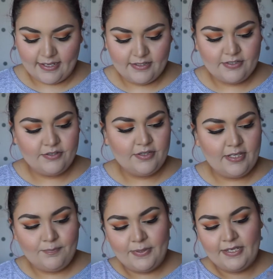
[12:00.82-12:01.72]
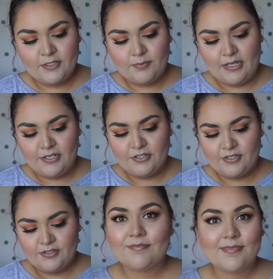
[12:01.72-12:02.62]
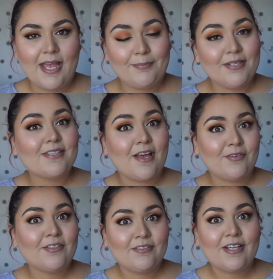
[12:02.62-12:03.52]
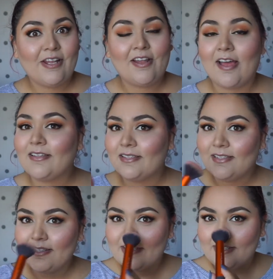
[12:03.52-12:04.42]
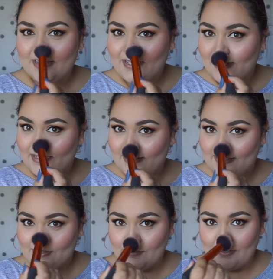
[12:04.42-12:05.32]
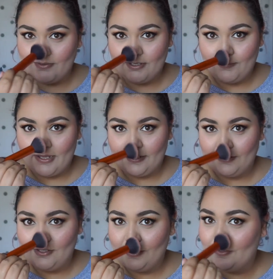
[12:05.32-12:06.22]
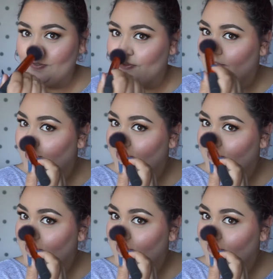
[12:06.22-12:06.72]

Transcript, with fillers: into the peach blush, tap this out a lot, and this is what I'm gonna apply to the nose.